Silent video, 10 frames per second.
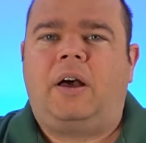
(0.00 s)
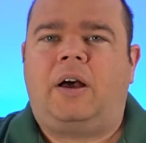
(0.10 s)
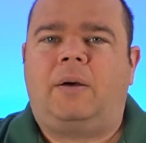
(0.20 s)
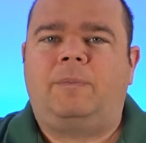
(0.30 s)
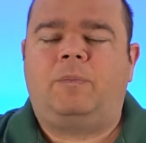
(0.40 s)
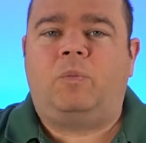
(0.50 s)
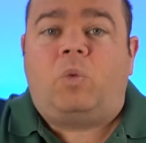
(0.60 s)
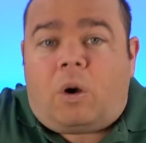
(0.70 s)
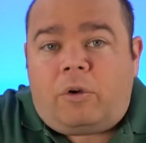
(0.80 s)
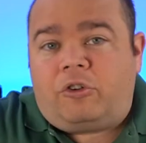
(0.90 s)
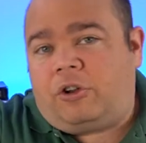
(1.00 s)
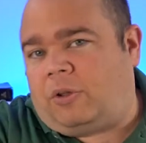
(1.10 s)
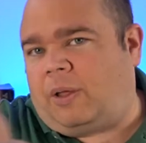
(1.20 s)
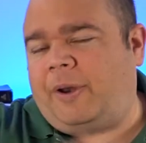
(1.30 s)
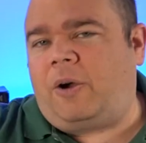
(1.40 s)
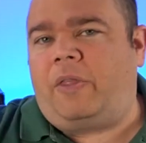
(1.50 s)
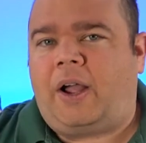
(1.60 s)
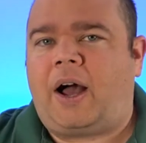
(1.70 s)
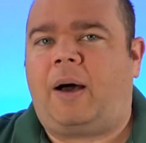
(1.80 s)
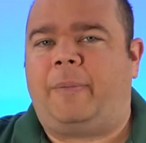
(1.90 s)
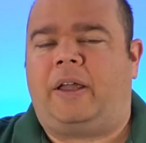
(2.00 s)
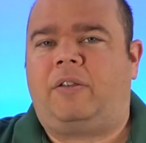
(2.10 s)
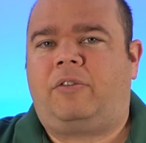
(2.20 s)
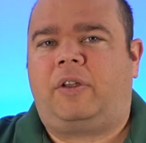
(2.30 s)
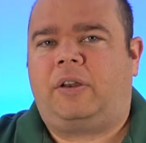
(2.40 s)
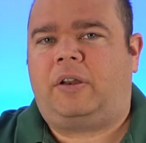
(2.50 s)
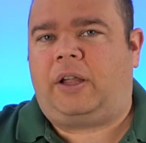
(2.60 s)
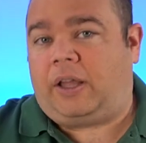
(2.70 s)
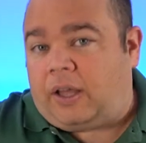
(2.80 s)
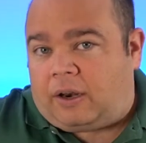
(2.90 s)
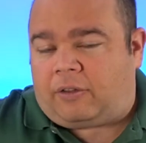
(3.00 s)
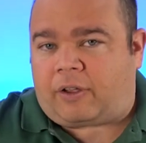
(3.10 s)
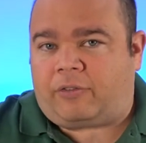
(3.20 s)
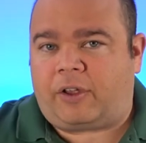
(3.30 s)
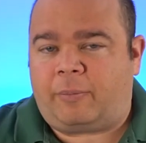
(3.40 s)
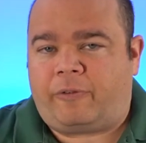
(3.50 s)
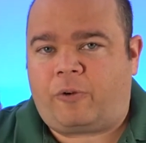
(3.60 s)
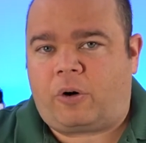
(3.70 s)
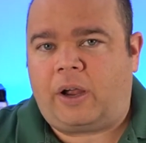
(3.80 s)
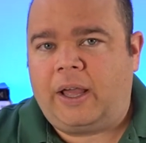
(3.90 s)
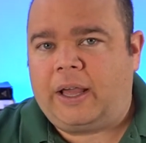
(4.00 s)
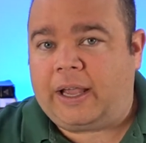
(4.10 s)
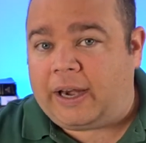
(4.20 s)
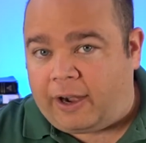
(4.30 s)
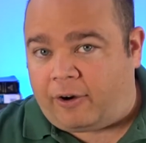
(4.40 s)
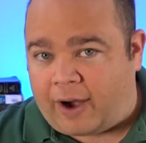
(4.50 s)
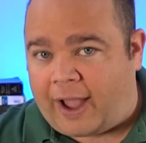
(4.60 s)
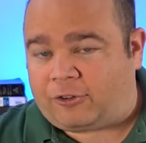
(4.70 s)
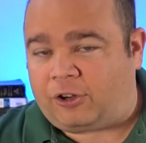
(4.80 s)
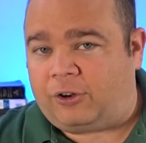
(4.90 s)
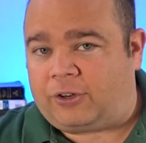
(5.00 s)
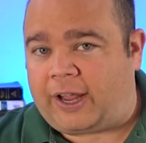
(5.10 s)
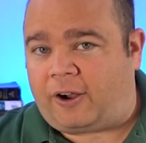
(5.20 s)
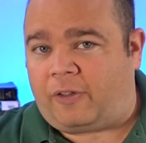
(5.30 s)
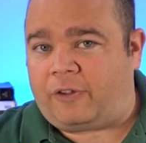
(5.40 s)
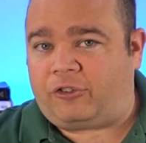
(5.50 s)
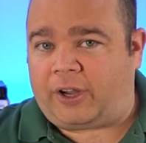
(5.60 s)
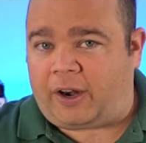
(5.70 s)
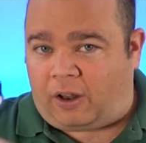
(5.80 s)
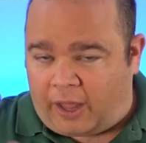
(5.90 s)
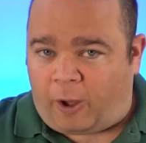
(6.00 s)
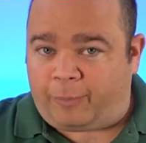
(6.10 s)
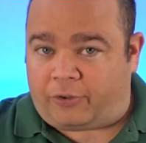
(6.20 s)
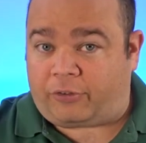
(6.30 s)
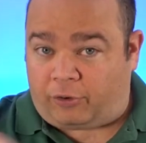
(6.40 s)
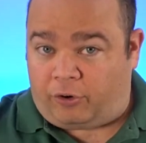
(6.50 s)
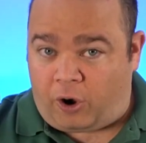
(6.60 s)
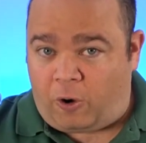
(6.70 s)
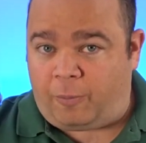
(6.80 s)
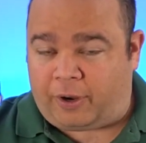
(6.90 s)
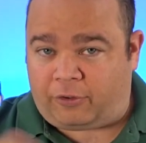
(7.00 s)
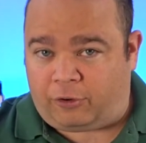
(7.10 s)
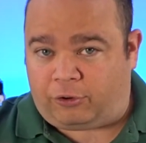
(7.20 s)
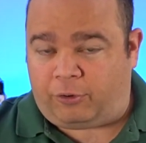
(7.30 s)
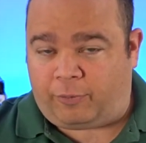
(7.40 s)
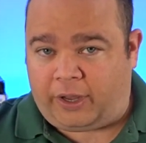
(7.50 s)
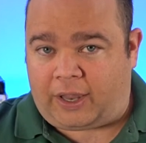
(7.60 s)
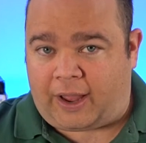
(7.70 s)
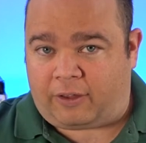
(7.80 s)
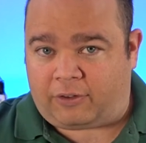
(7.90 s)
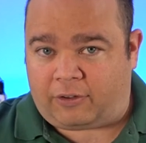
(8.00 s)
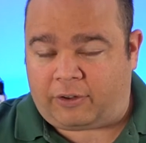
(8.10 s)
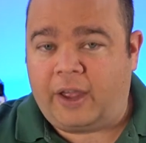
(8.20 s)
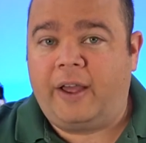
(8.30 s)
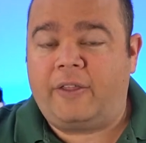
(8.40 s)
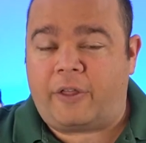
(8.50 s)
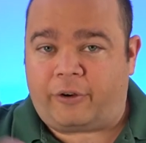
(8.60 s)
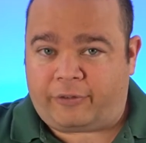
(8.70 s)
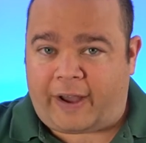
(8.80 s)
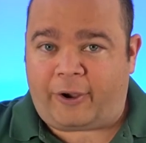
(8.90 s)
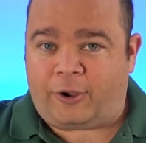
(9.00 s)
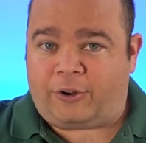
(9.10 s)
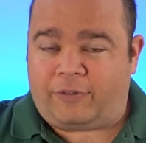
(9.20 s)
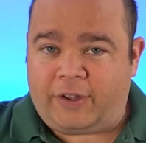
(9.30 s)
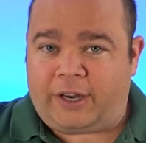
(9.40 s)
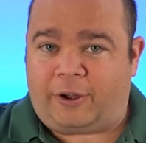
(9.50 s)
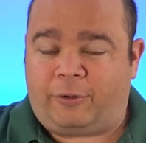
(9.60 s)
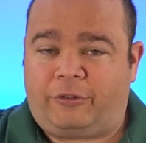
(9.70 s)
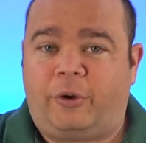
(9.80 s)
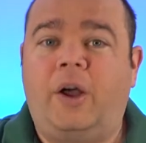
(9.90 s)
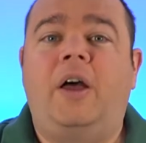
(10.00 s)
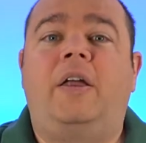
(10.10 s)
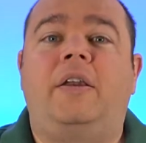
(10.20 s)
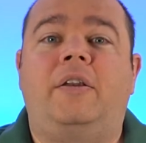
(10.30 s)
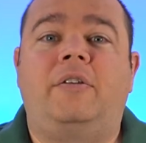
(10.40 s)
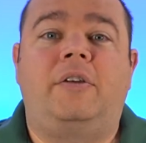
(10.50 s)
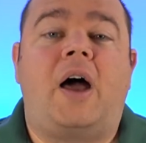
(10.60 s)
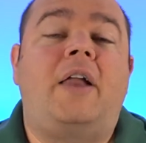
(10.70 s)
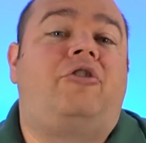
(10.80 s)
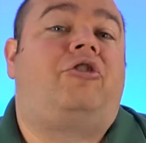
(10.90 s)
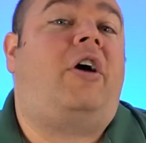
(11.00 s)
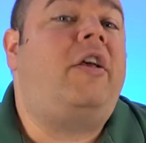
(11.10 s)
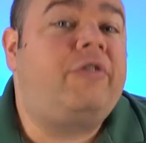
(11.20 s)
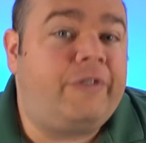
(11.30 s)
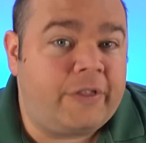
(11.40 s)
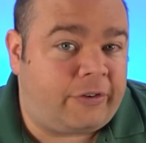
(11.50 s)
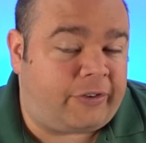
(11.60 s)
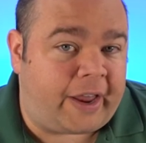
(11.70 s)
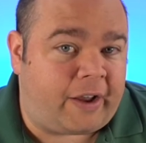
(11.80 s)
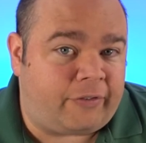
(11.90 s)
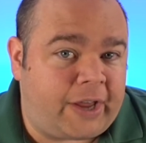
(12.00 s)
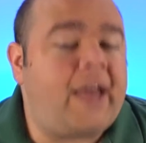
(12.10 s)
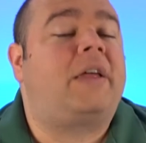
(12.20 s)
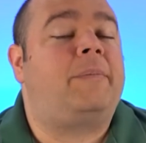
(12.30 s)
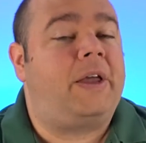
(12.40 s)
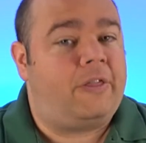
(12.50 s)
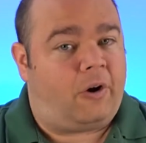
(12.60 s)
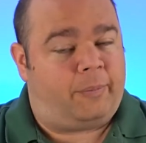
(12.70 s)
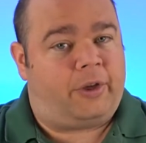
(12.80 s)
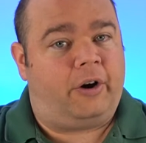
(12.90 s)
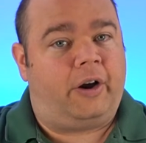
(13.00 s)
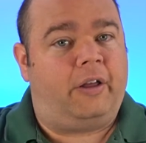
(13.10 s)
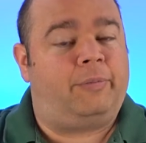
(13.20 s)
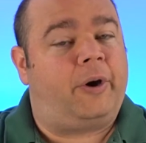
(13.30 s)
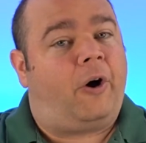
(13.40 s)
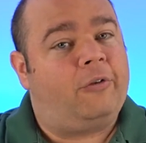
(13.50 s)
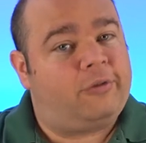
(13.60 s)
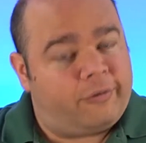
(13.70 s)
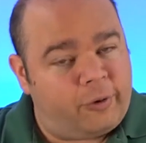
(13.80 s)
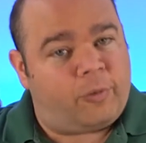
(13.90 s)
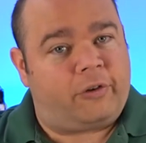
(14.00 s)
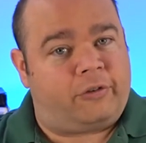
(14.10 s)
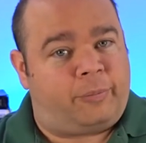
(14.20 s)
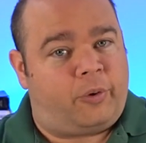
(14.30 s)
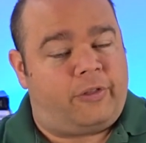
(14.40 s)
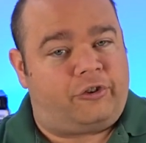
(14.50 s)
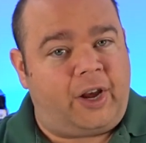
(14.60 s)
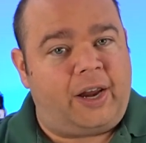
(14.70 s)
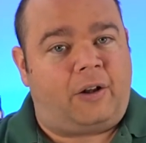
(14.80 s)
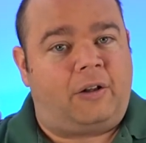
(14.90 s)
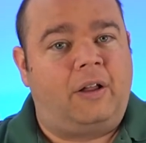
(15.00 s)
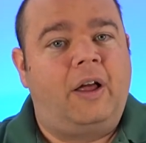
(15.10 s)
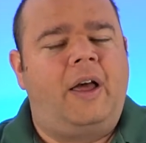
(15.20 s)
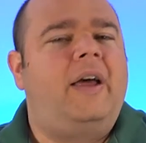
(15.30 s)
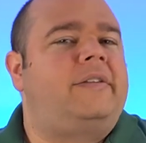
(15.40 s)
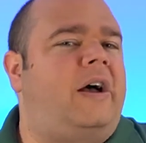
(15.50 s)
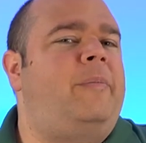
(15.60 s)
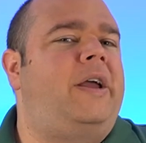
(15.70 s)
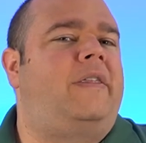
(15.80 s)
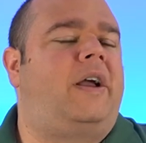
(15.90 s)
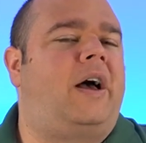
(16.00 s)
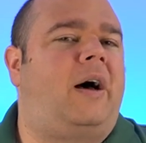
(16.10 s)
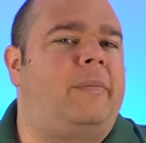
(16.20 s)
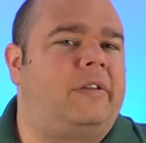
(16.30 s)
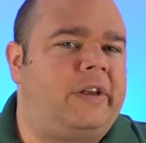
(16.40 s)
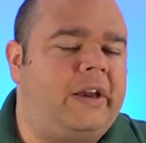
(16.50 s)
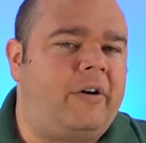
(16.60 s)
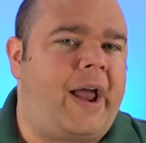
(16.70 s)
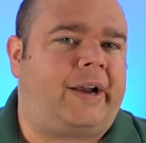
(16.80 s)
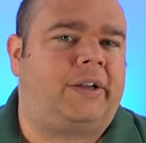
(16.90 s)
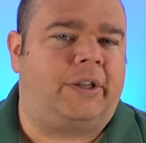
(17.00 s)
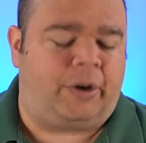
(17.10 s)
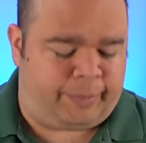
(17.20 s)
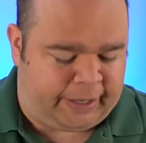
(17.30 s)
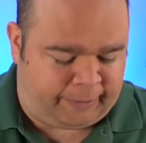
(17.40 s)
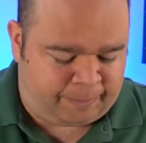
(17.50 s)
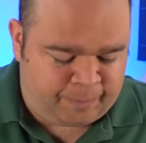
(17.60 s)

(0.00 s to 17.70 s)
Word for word: What would you do? Let me know in the comments. And again, as I've said before, any interaction you take on this channel helps us grow because YouTube realizes that there's value to the videos. So not just for the sake of telling me, though I'm curious, but also if you want to support the channel, tell me in the comments, interact a little bit.